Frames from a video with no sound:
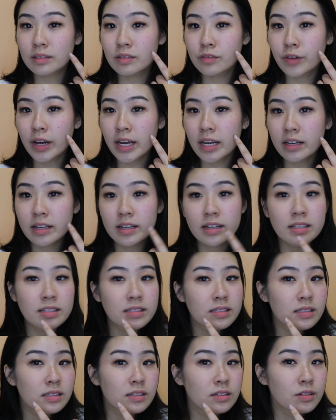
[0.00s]

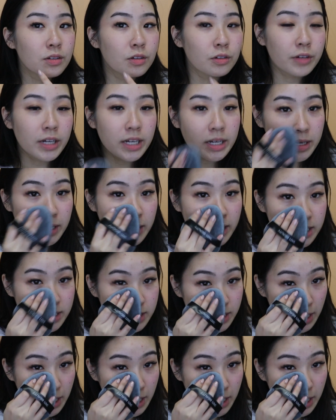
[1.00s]
redness, no redness,